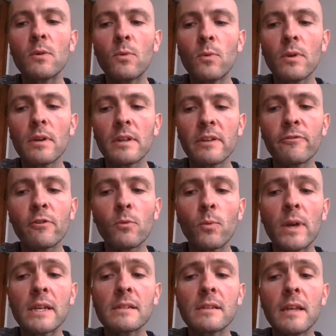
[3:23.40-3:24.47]
There are so many
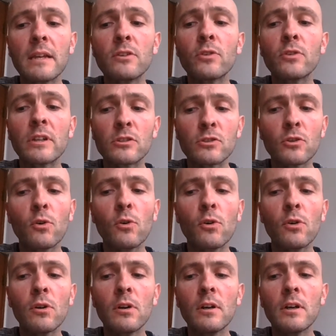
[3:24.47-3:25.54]
ways that you can
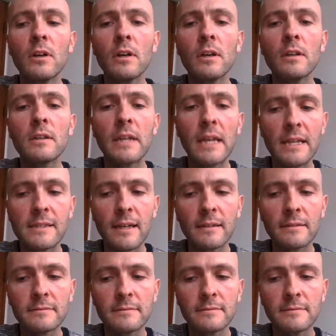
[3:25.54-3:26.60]
store
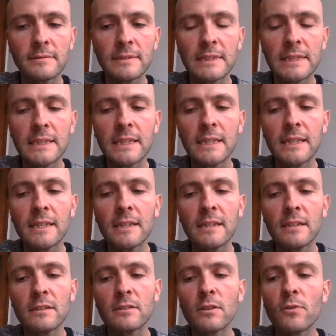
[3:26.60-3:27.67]
data.
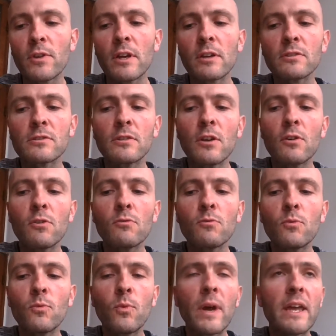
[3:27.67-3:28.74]
So
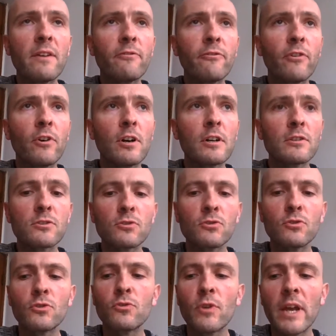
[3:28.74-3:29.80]
there's no way
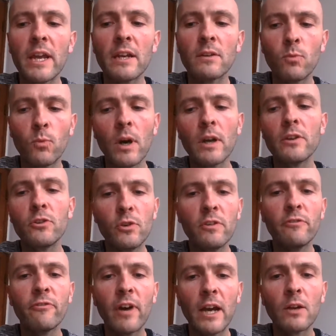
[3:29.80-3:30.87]
for us to create
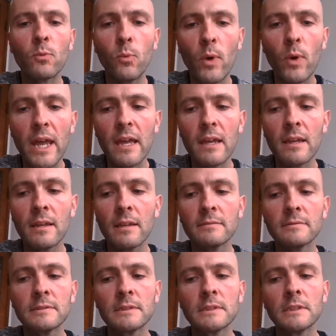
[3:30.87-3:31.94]
one unified way
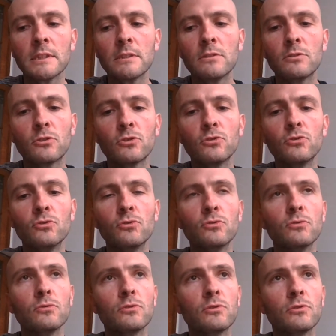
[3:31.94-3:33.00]

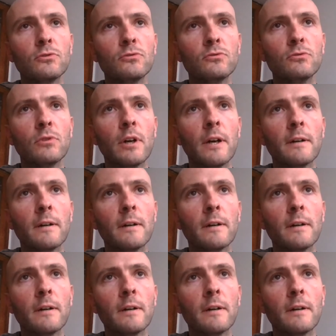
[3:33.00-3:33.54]
to